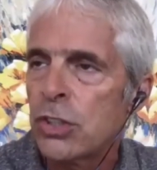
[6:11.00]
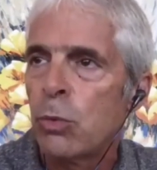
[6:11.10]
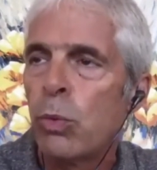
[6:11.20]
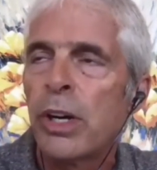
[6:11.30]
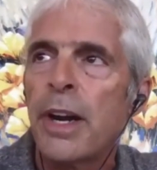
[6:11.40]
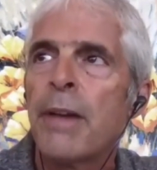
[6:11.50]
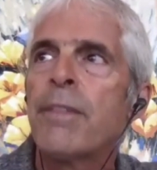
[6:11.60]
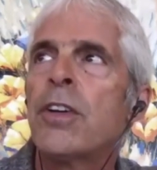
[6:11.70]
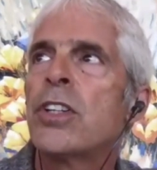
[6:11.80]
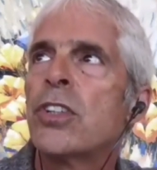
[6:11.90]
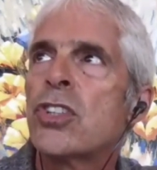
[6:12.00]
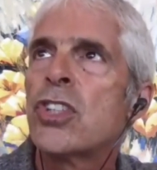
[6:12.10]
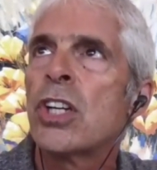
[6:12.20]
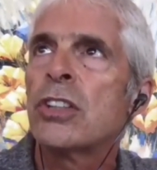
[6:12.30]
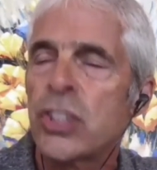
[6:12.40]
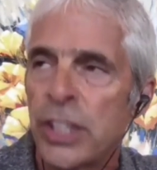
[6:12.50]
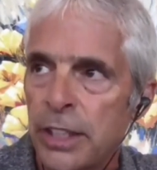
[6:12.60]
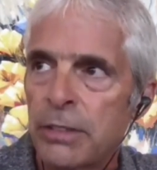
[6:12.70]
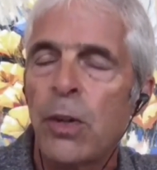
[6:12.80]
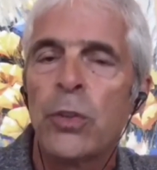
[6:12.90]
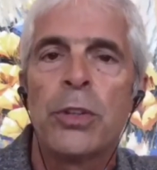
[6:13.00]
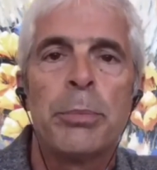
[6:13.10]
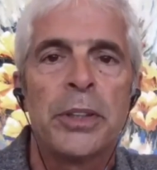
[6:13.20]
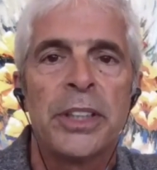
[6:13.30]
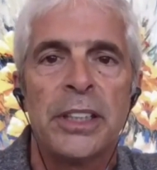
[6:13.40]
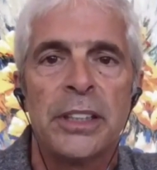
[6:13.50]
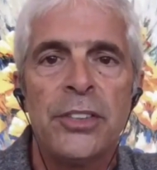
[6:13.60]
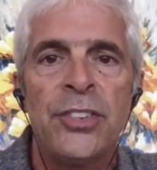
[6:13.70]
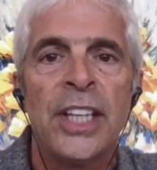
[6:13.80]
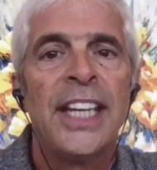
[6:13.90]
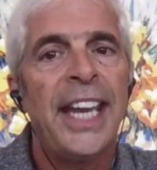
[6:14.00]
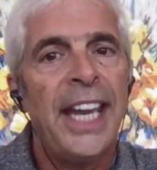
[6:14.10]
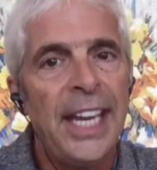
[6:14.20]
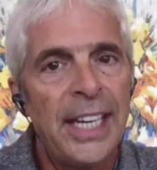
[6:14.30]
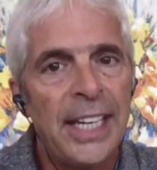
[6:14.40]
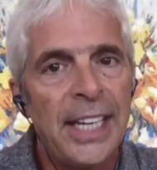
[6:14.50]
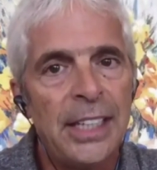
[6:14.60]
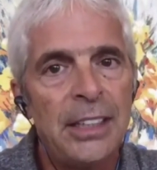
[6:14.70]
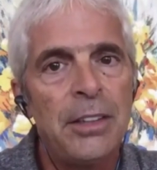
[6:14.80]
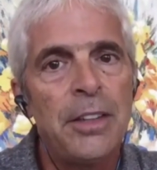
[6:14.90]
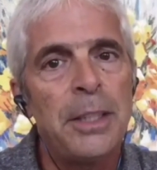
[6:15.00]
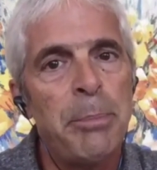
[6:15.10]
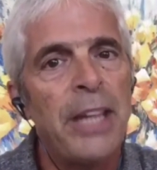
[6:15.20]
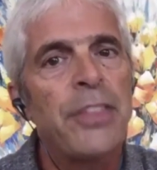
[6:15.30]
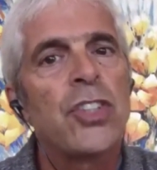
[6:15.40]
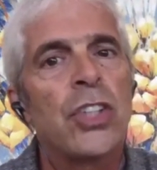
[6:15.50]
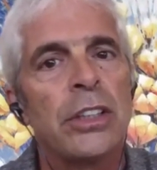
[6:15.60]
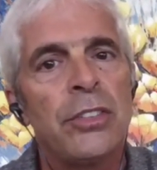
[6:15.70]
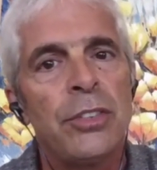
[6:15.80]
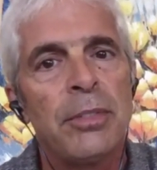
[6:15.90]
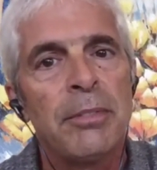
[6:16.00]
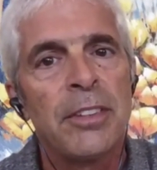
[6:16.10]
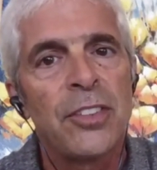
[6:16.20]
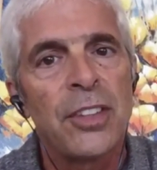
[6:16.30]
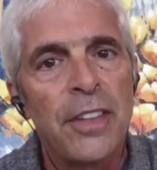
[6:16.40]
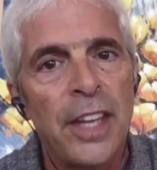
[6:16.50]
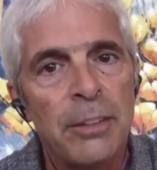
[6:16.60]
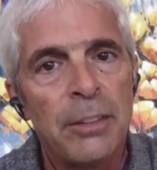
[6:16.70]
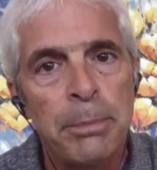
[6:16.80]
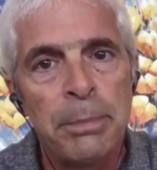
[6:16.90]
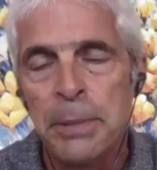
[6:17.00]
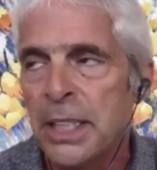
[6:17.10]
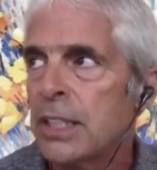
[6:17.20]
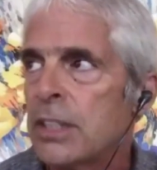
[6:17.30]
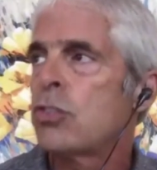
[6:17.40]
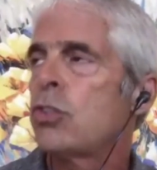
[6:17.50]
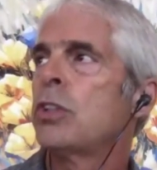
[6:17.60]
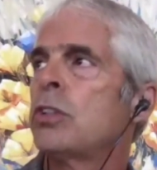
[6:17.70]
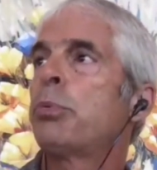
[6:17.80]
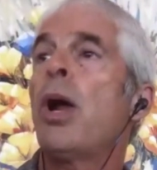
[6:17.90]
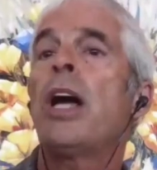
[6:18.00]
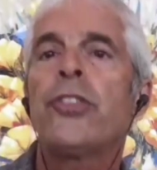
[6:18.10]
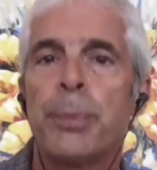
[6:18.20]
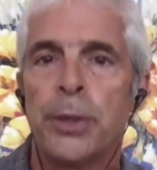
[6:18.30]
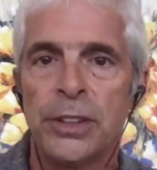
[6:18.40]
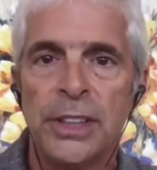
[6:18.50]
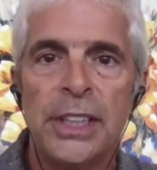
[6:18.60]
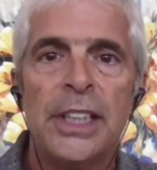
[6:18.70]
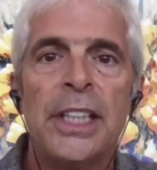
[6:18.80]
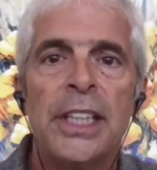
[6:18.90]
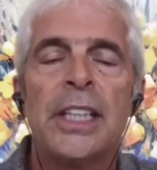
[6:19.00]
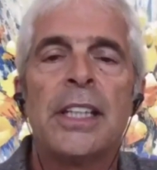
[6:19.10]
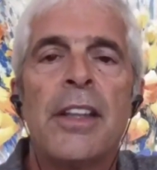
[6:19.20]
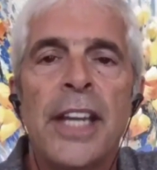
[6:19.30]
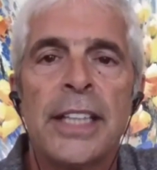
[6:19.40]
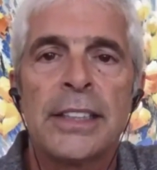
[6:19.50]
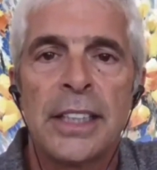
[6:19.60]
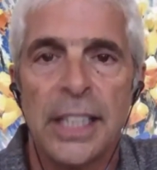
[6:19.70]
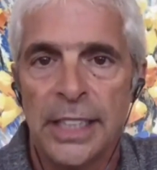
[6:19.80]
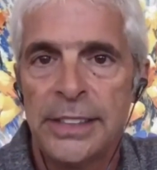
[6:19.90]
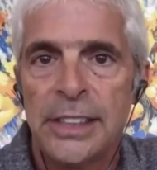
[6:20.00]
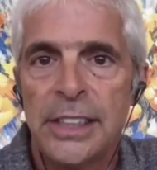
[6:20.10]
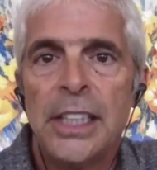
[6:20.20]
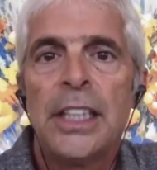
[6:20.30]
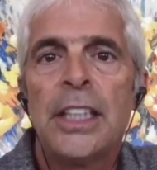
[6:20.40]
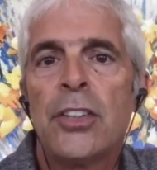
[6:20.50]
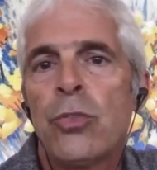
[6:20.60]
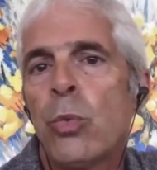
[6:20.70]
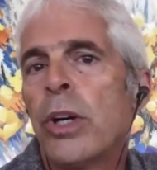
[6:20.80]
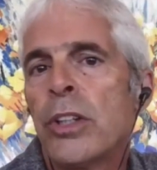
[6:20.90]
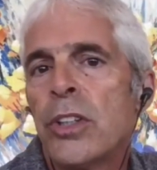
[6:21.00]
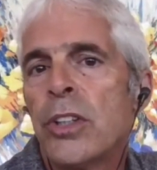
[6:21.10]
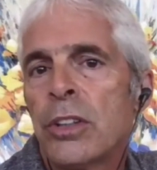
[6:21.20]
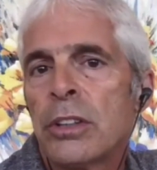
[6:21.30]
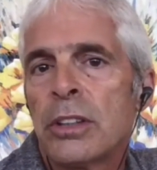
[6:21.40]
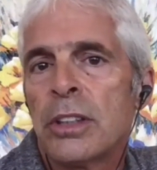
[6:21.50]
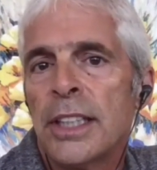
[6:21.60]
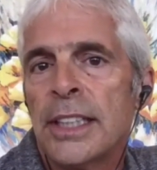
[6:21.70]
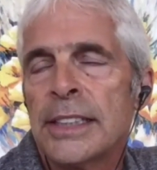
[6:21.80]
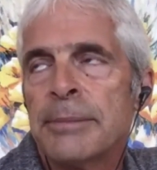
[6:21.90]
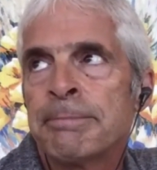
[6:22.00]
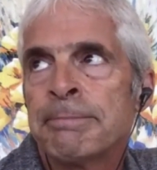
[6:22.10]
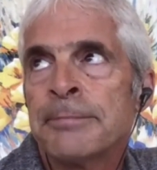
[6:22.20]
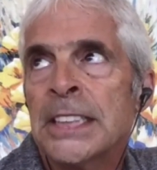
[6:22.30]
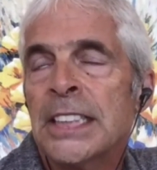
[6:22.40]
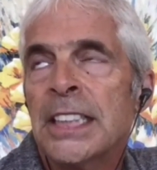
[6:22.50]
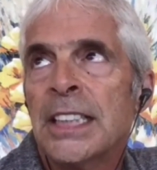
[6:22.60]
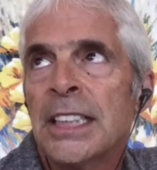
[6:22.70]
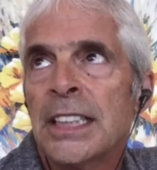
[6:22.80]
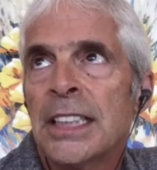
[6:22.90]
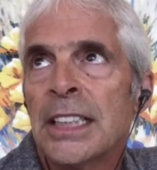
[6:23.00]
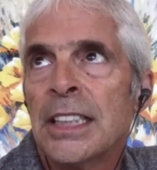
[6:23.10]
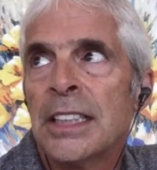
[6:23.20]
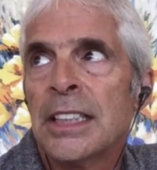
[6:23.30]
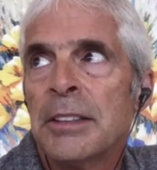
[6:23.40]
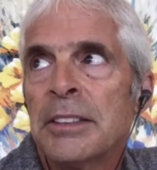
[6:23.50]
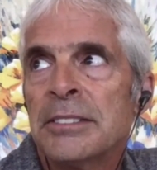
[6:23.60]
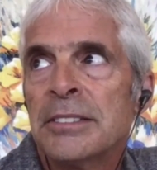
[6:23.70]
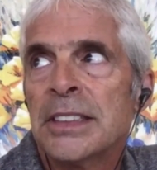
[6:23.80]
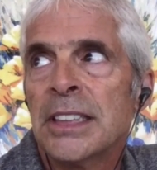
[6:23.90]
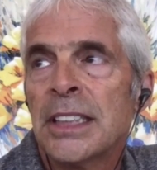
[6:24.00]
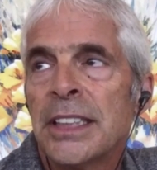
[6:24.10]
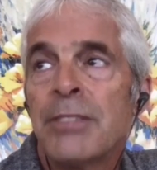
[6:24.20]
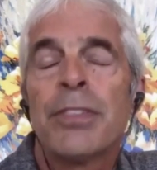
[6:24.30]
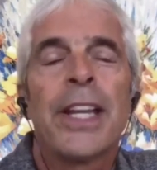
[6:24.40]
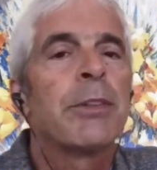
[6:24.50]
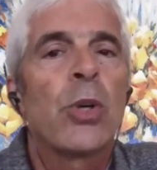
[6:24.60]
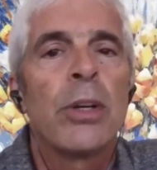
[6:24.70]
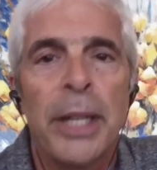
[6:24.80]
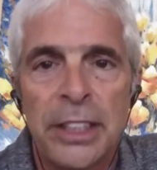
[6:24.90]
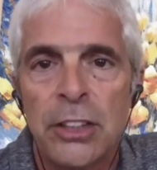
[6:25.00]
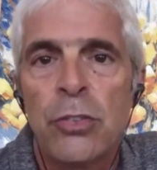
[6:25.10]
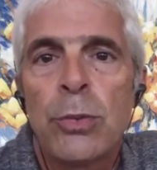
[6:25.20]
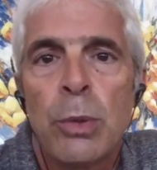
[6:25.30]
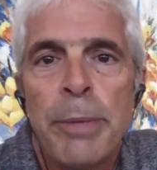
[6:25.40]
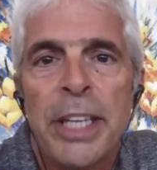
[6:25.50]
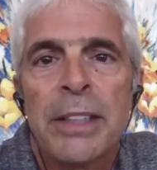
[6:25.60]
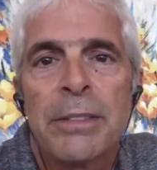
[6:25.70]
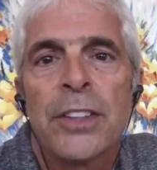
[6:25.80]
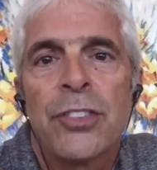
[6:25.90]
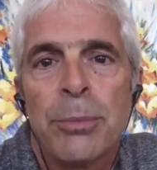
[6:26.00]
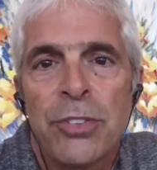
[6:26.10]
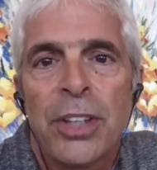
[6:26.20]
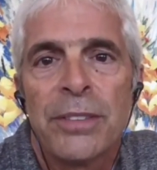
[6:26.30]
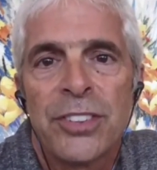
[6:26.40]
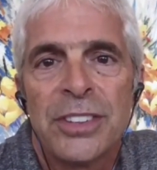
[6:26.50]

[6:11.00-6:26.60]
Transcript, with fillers: and wherever your ge genetic vulnerability is, and the pathogens that begin to prosper in that gut is where your um, uh, uh, inflammatory mechanisms will manifest themselves.